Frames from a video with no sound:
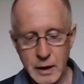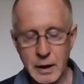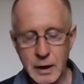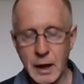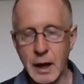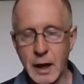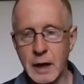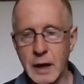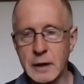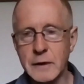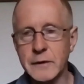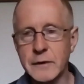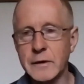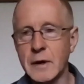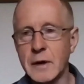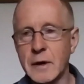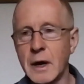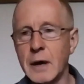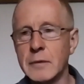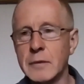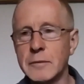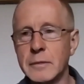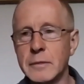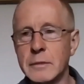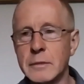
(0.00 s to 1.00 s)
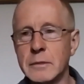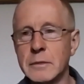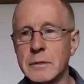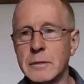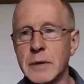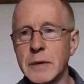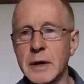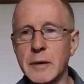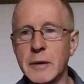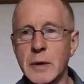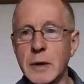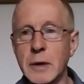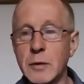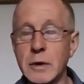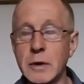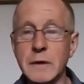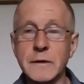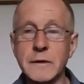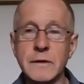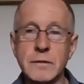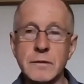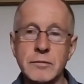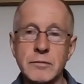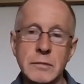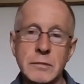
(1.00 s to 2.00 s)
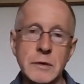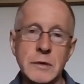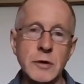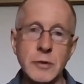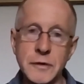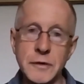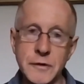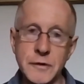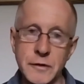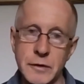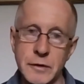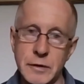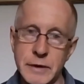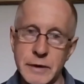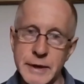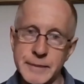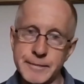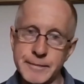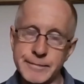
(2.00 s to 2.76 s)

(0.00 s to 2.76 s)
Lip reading: And by the way, what's your story?